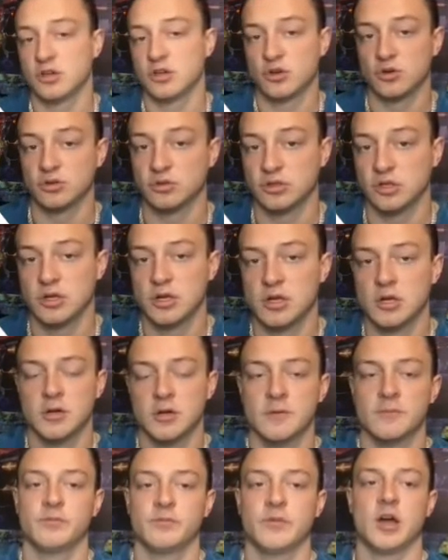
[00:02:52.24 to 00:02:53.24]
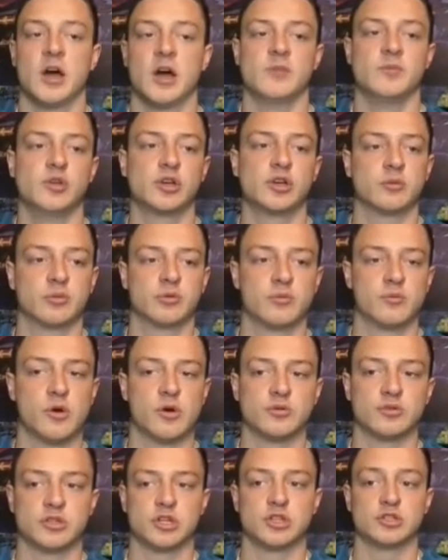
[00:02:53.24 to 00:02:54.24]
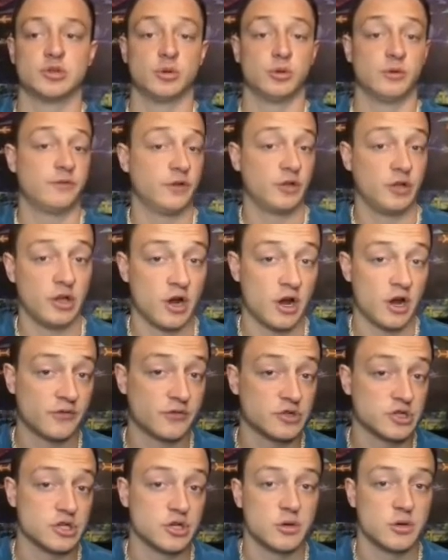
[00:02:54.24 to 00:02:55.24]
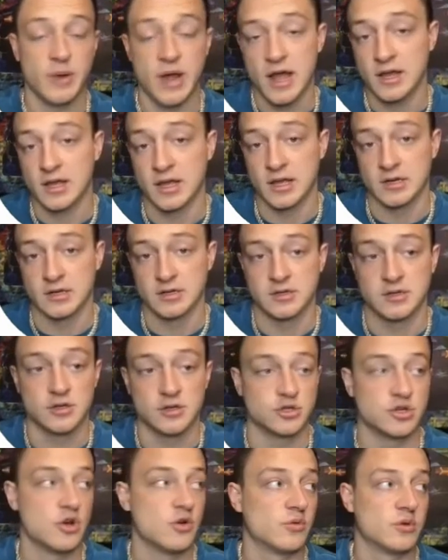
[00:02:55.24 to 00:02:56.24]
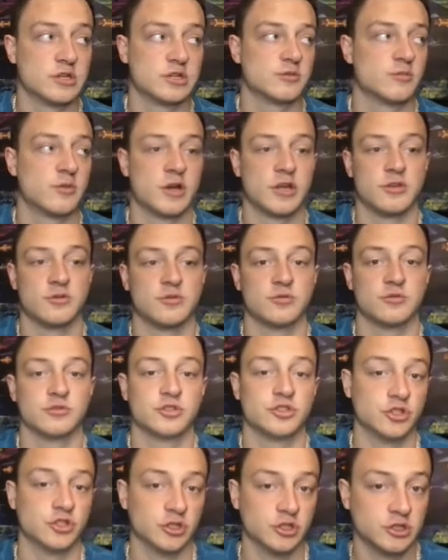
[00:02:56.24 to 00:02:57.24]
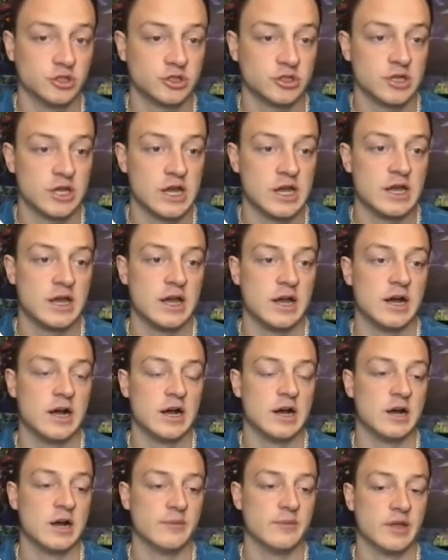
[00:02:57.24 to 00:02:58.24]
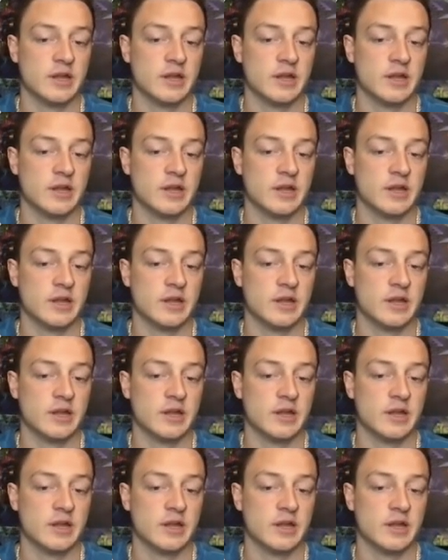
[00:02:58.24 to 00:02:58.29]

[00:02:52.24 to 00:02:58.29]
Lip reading: adult. You can promote adult affiliate offers in your back end. There's no reason why you shouldn't. And